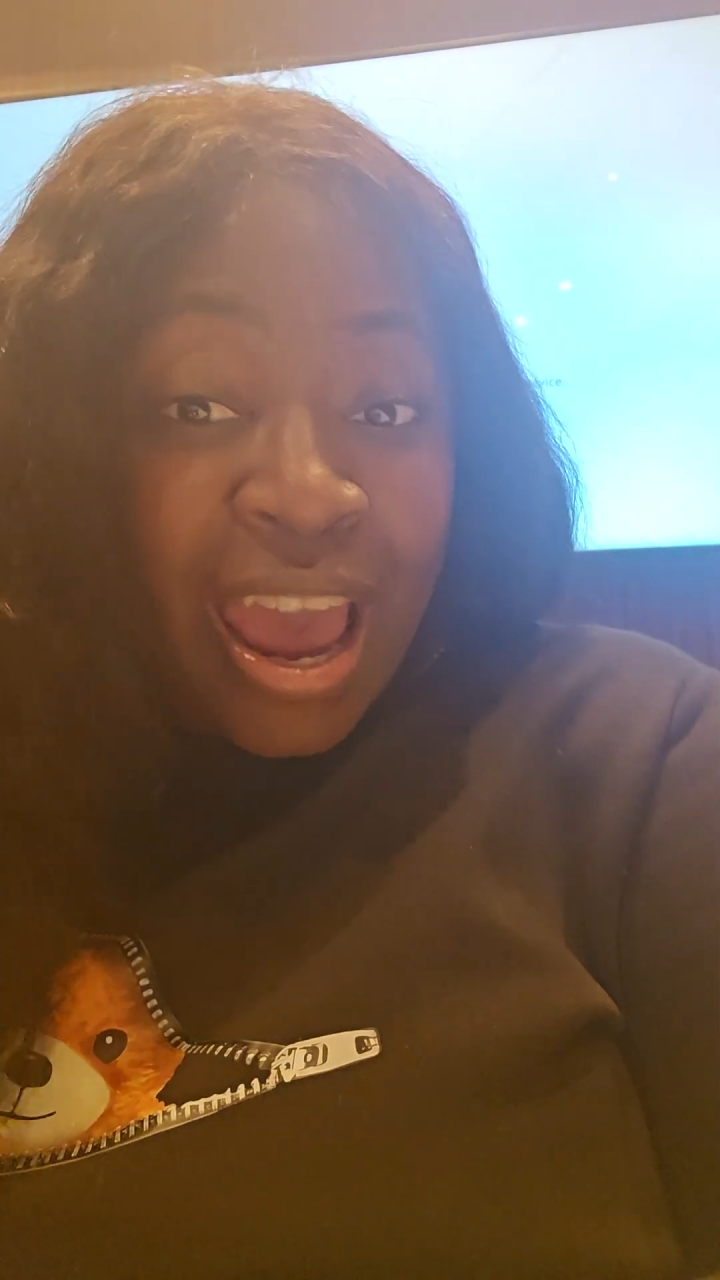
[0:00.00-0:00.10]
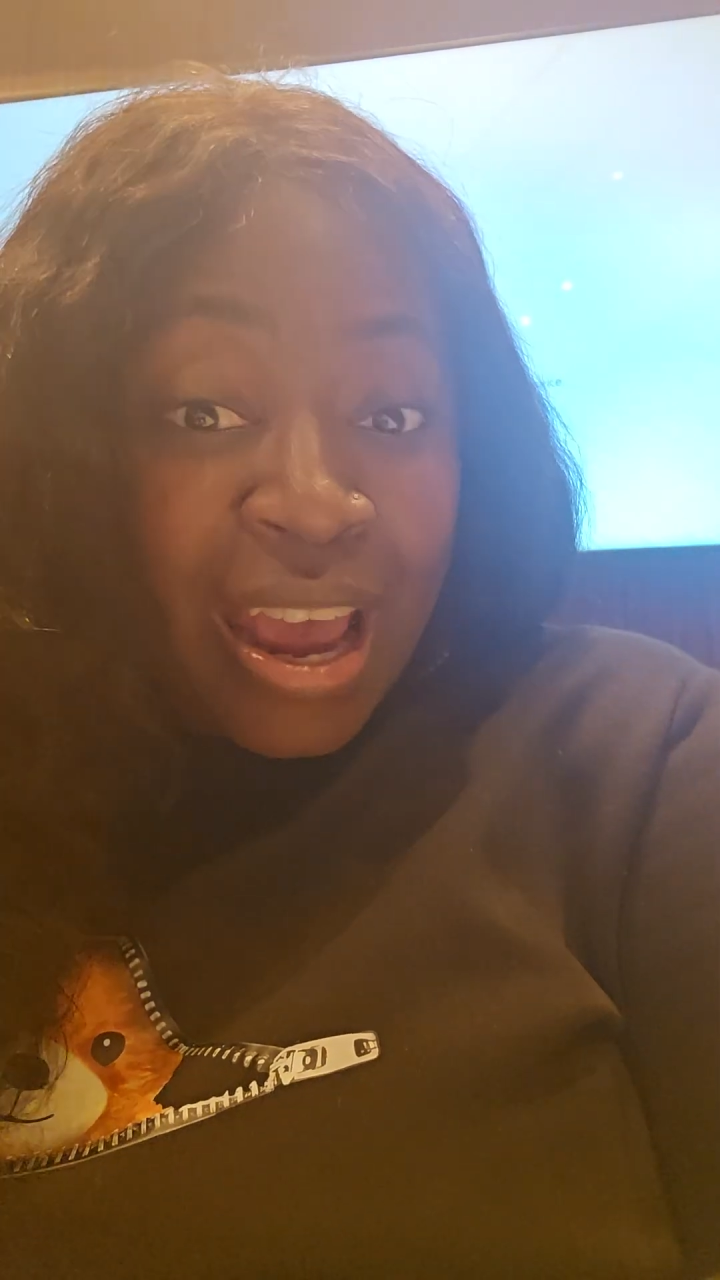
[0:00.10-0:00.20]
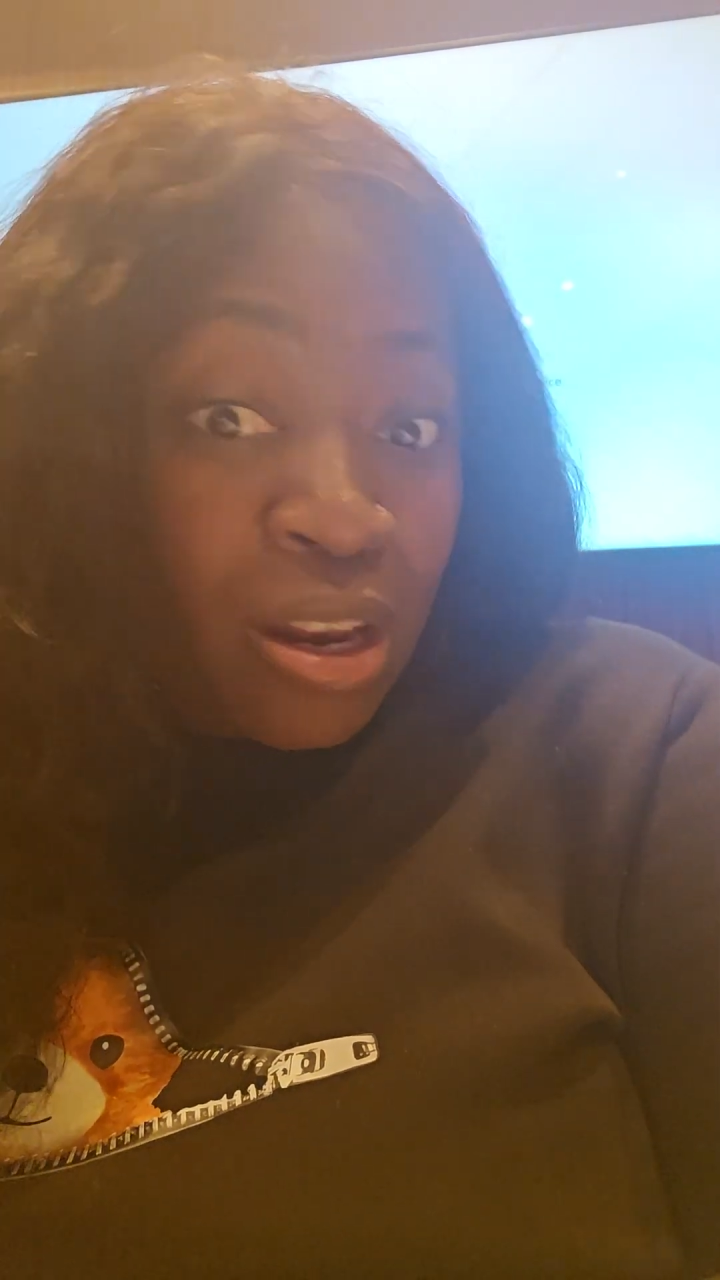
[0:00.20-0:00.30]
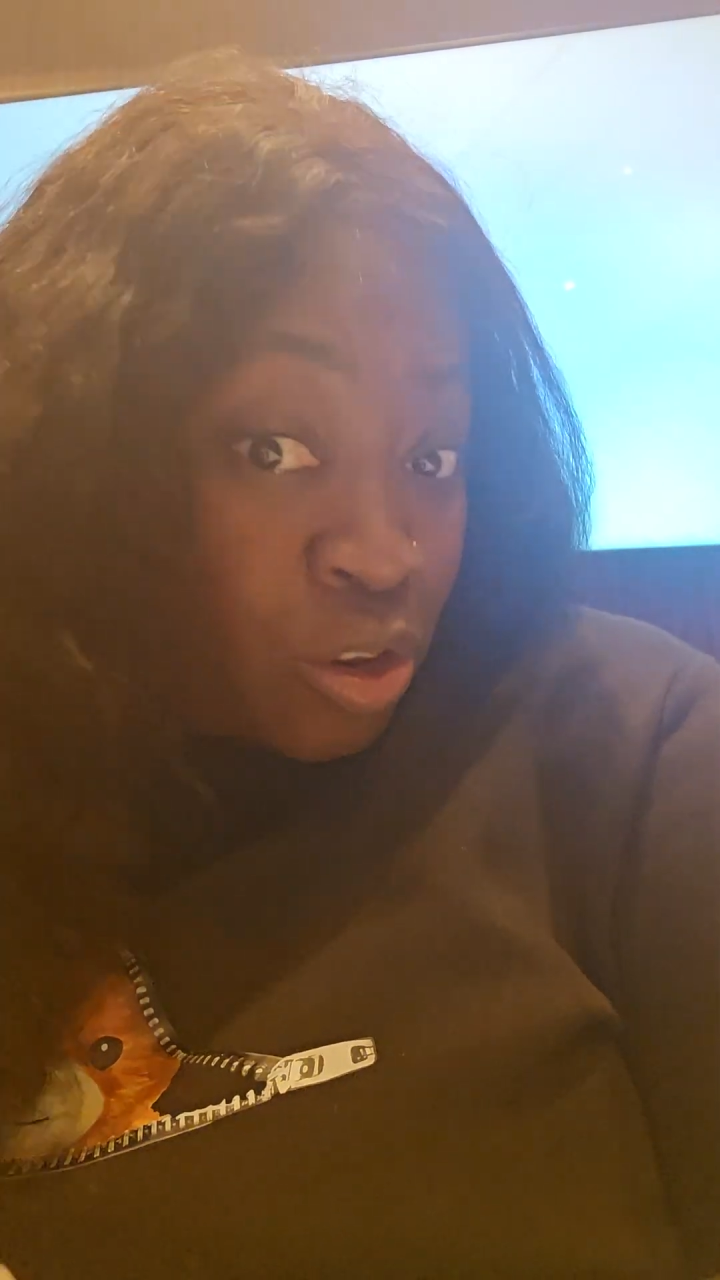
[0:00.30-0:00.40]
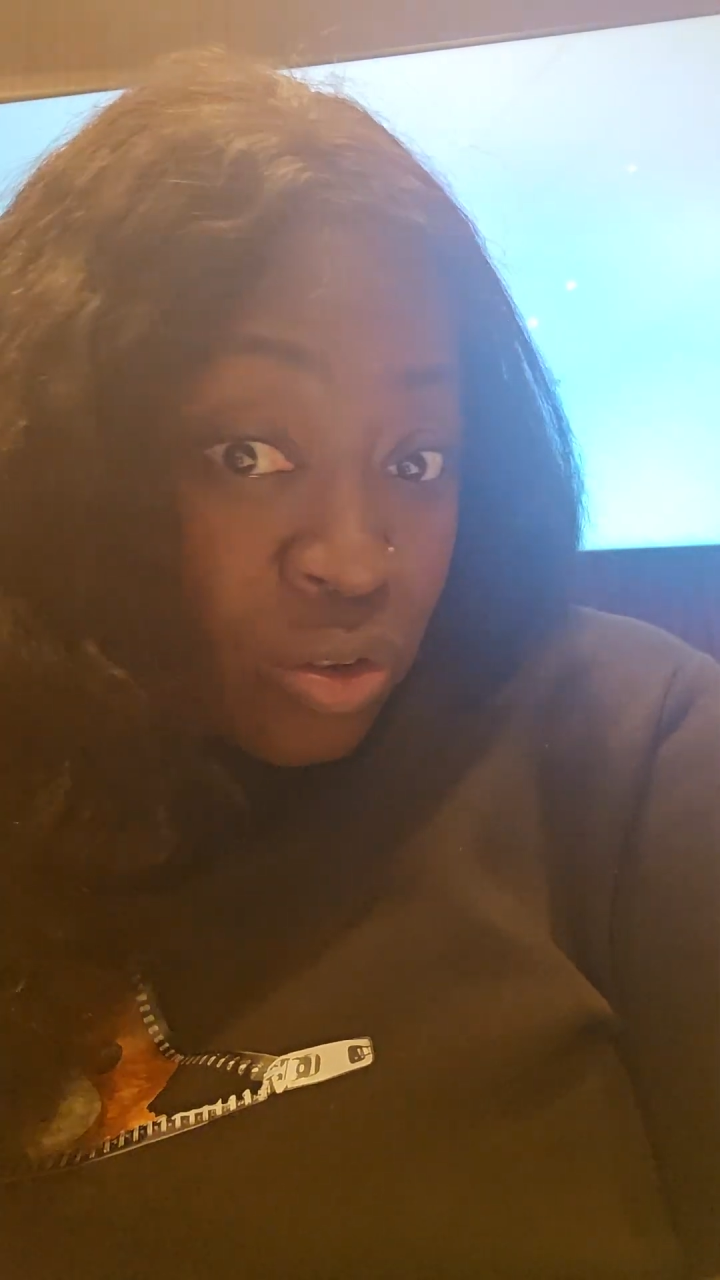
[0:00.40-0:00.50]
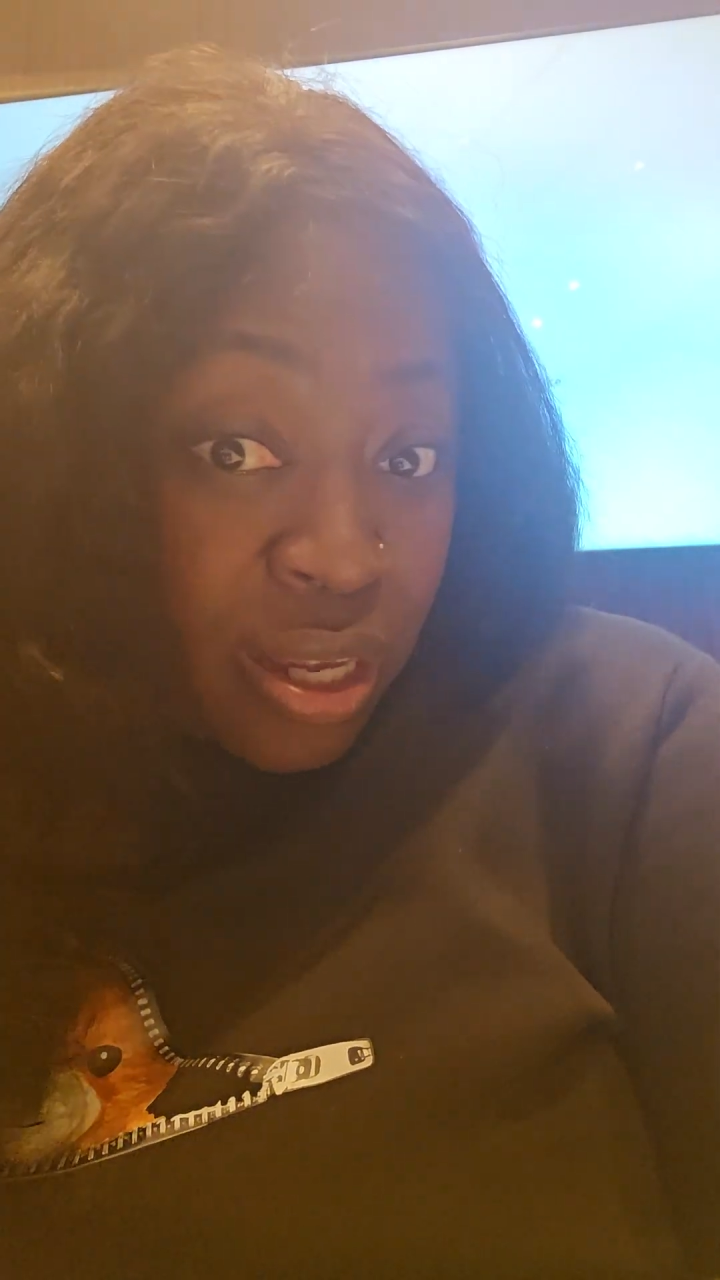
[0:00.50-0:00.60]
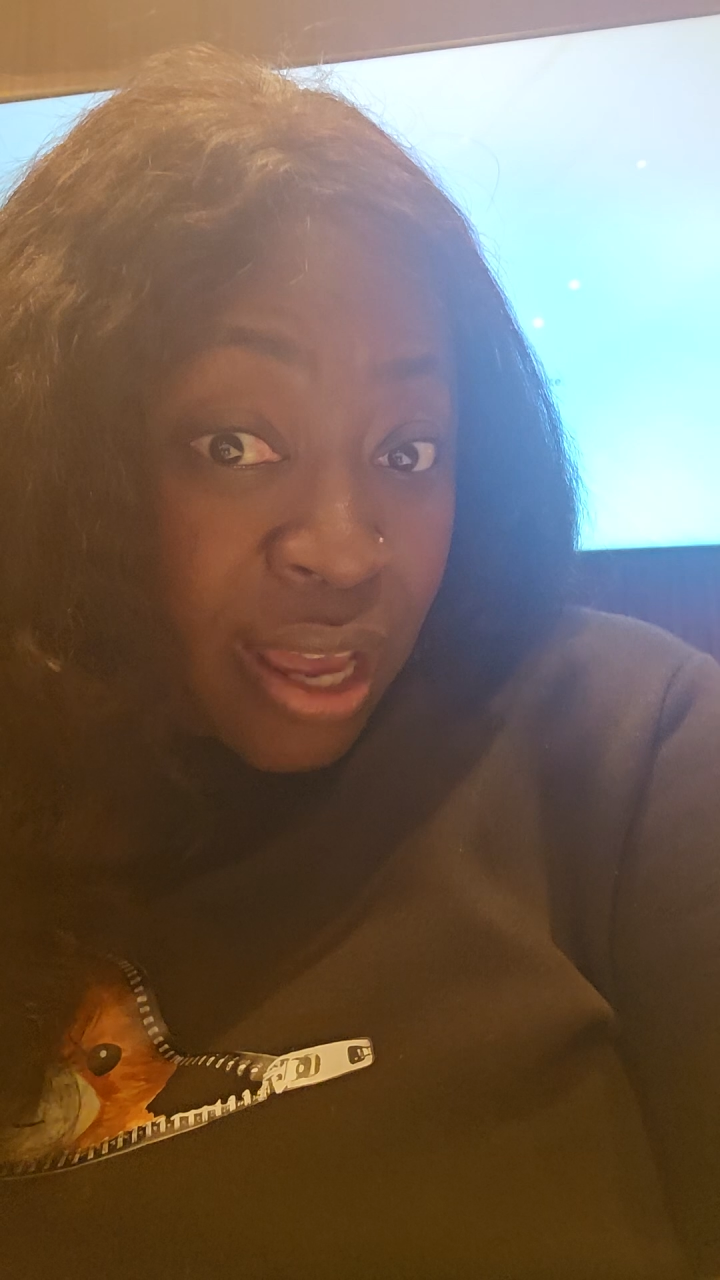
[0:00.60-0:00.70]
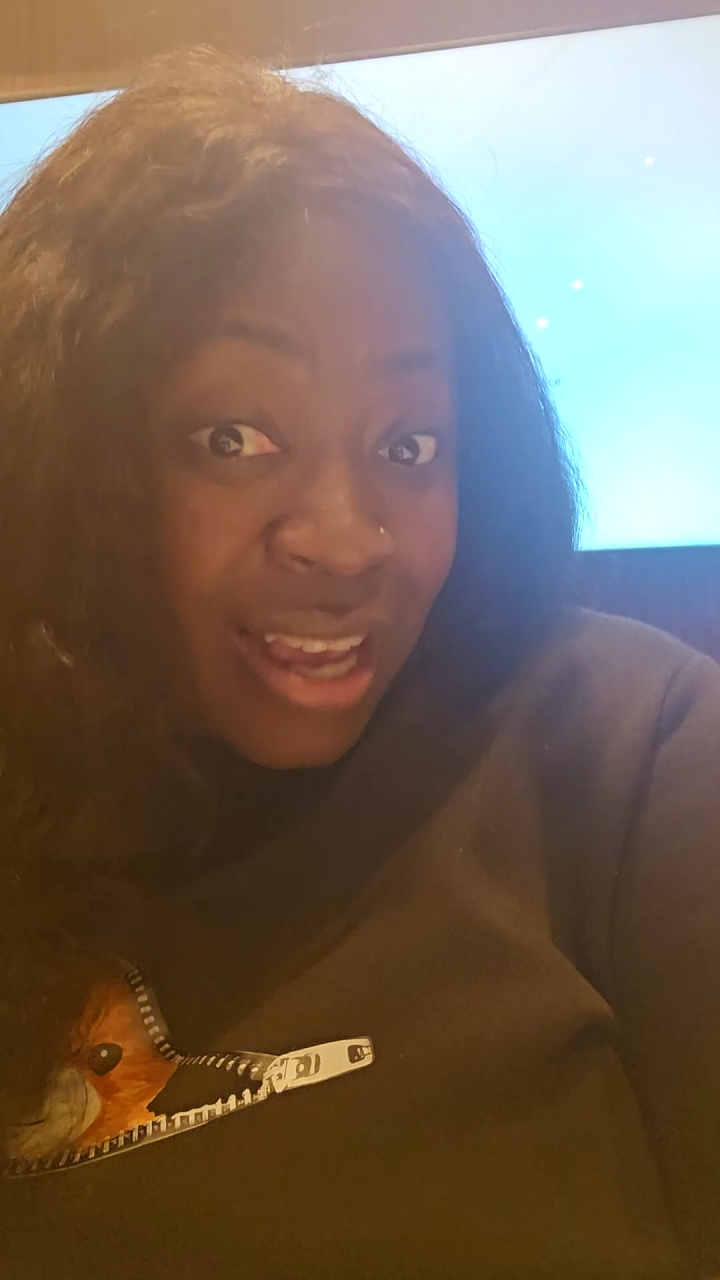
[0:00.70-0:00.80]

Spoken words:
and using